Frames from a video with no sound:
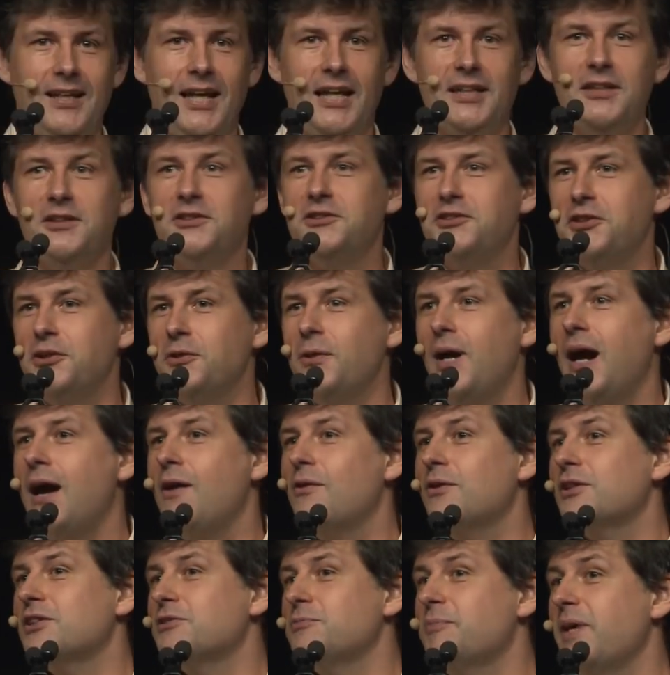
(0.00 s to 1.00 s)
and in two
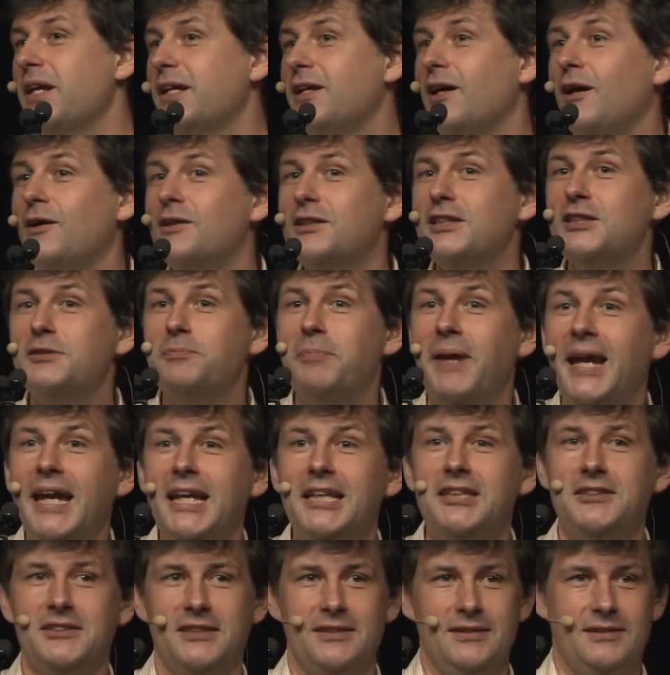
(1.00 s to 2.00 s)
hours make all these
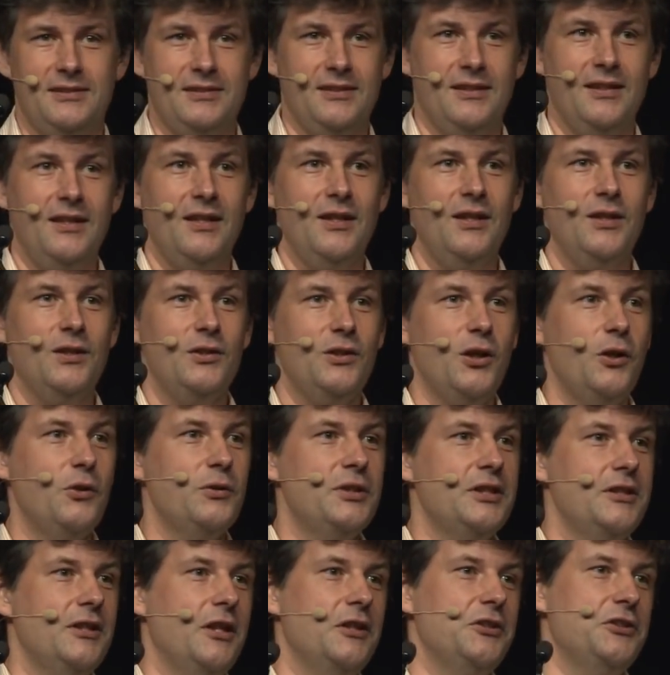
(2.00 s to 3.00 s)
pages
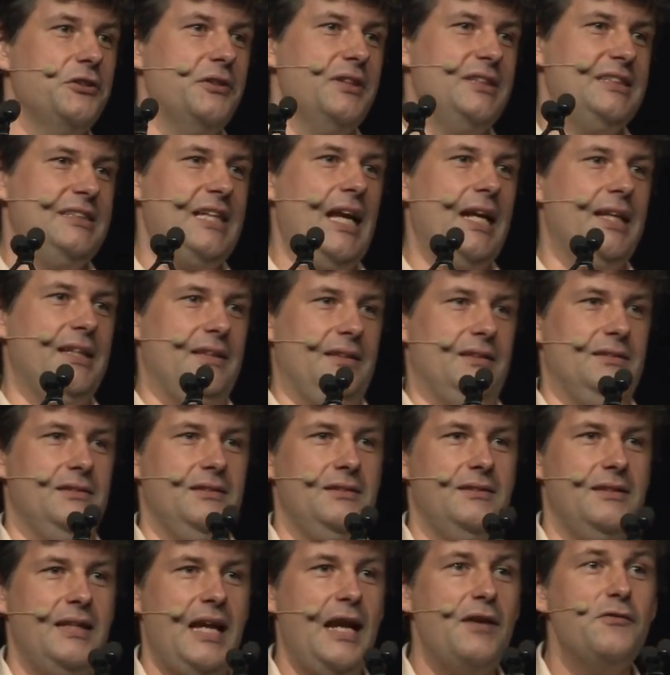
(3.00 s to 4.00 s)
load in under a second.
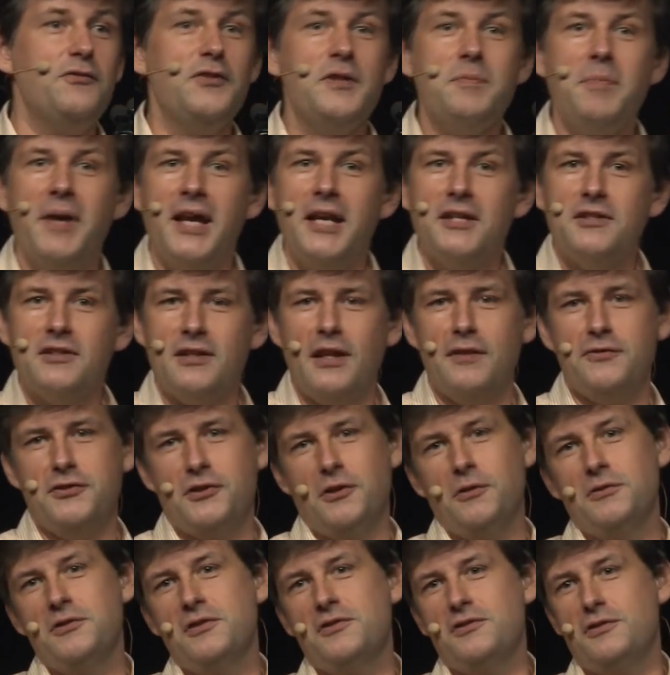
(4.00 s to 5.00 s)
Every page that I've
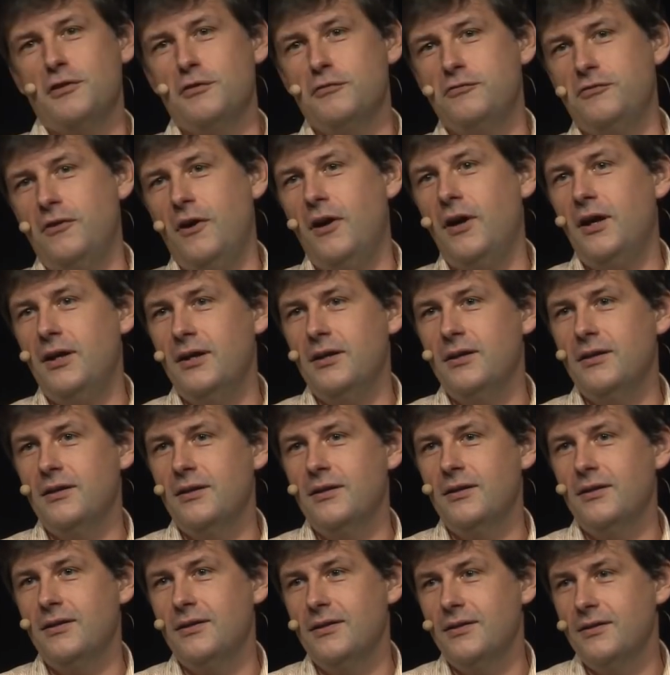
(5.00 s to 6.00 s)
shown you so far.
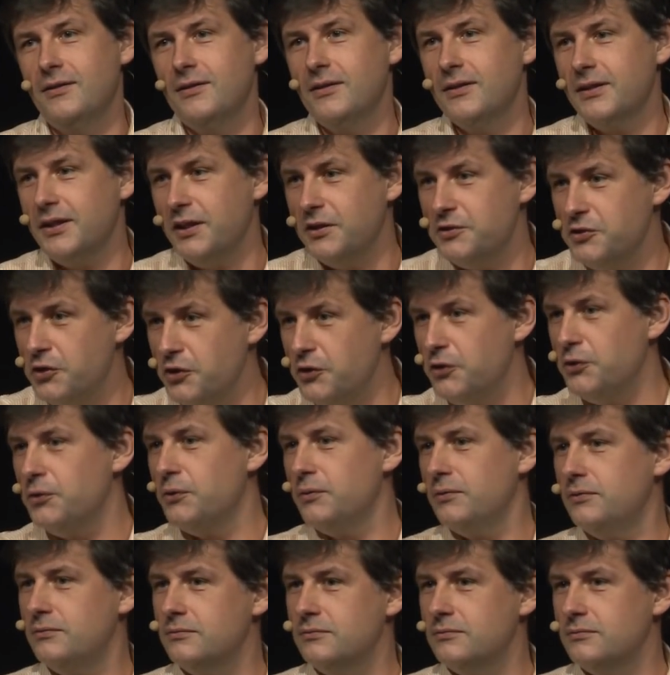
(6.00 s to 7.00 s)
Can you?